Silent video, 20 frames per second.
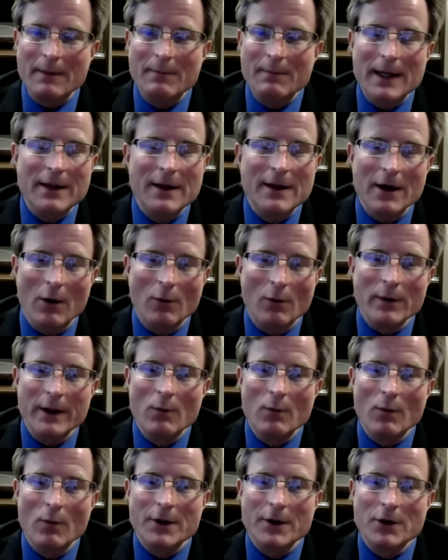be the only
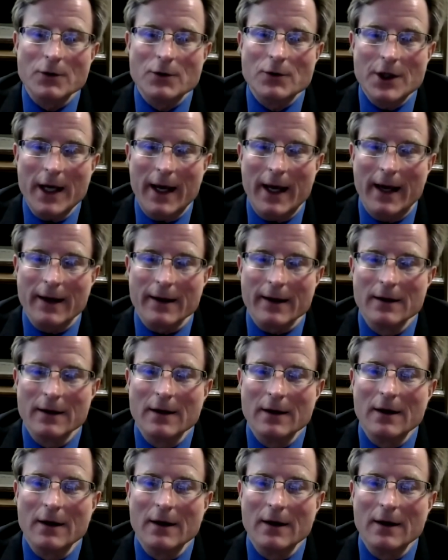one you check.